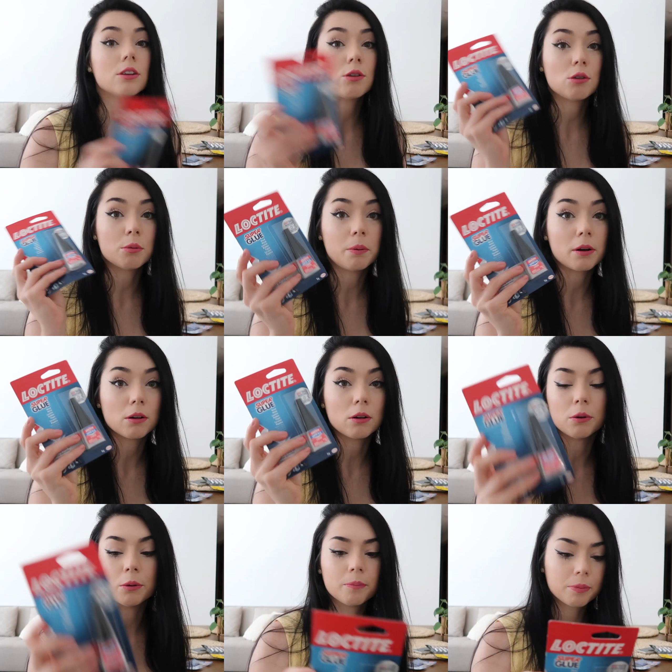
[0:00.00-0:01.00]
the super
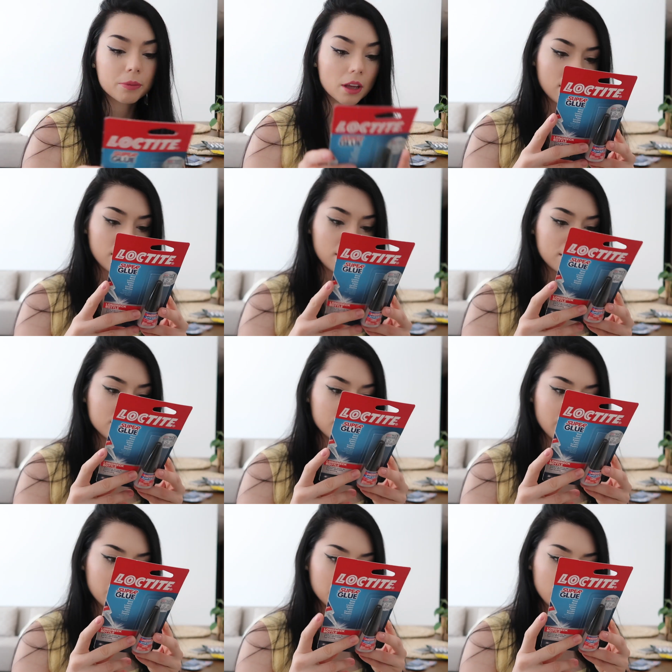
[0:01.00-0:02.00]
glue. And
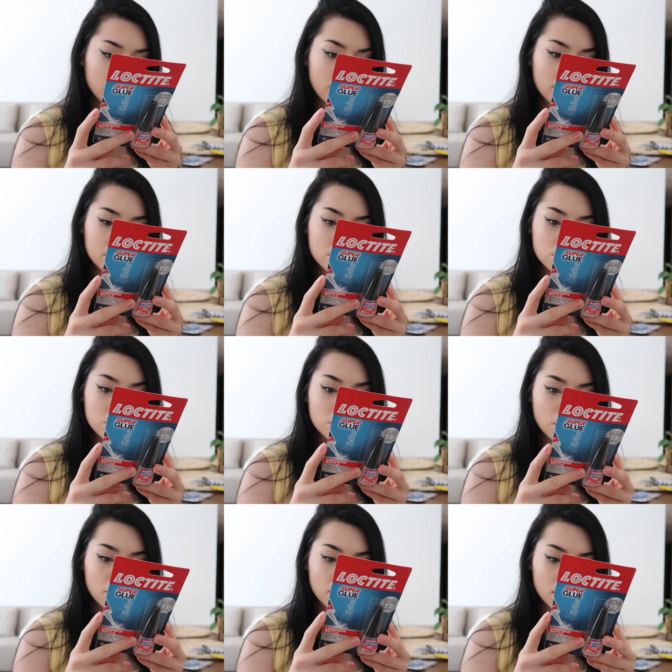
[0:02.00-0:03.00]
I would like to
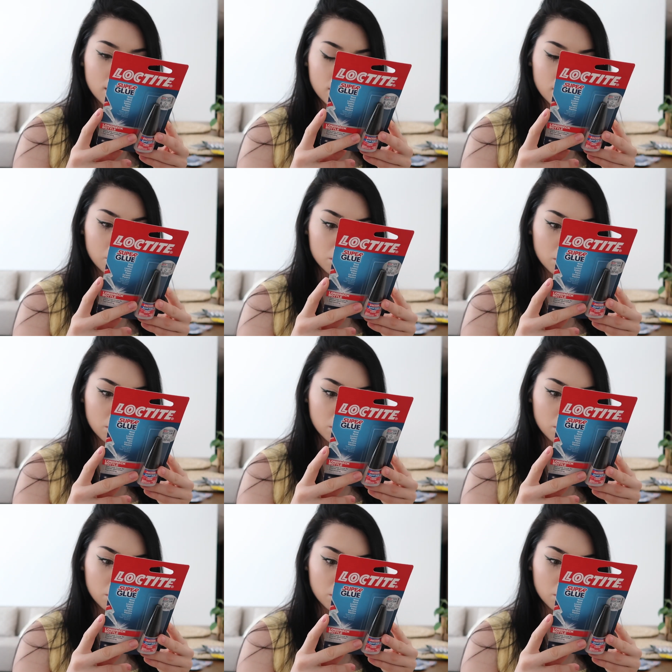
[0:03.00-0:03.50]
know how